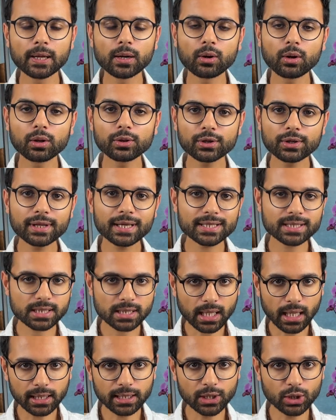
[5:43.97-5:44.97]
Although they're
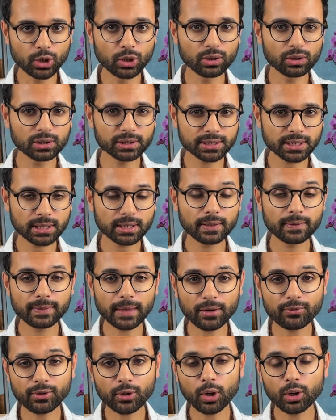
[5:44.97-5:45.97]
slightly older,
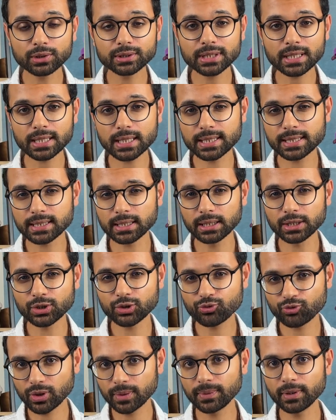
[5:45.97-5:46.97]
their content is still
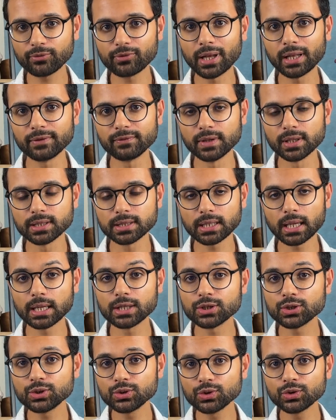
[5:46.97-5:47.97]
extremely relevant and
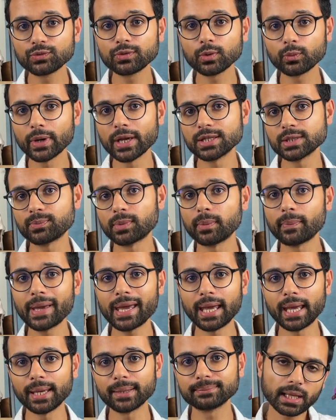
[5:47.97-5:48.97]
is a useful way to
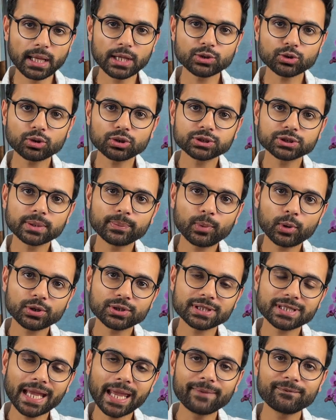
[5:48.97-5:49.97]
prepare. It's also
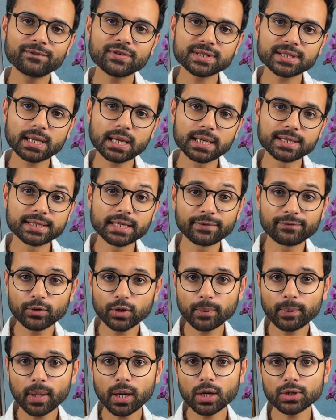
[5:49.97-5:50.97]
important to emphasize that for
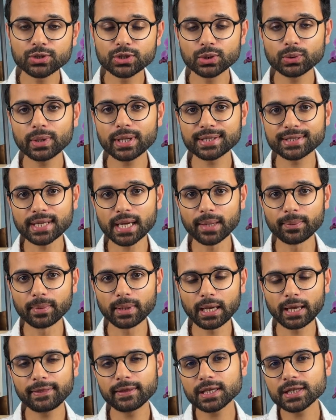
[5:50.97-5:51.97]
the part 2 exam,
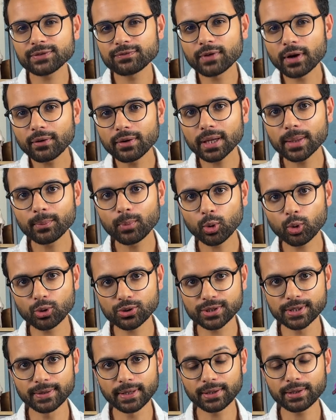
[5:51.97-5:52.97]
I think it's very
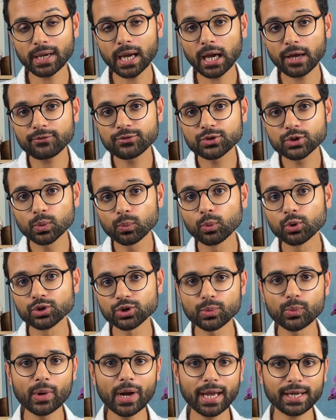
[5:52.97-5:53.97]
important that you have someone
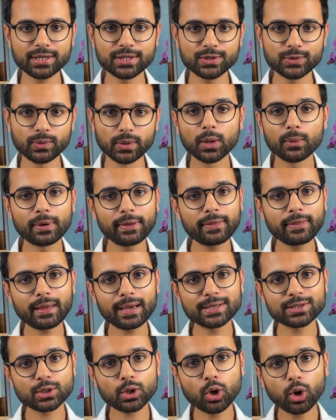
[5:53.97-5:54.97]
to practice with, whether that
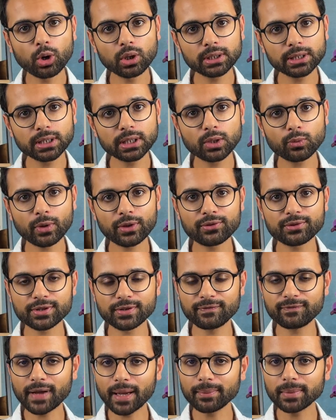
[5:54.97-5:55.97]
is a colleague, whether it's a
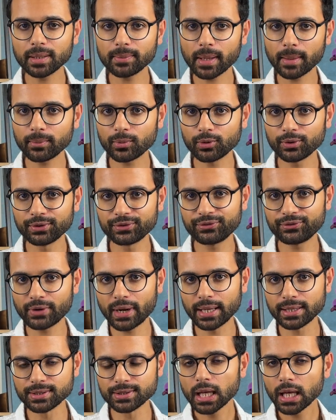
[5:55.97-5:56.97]
family member or a
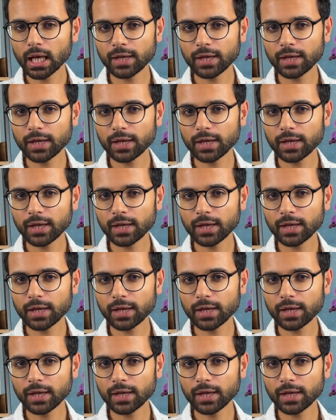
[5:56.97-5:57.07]
friend.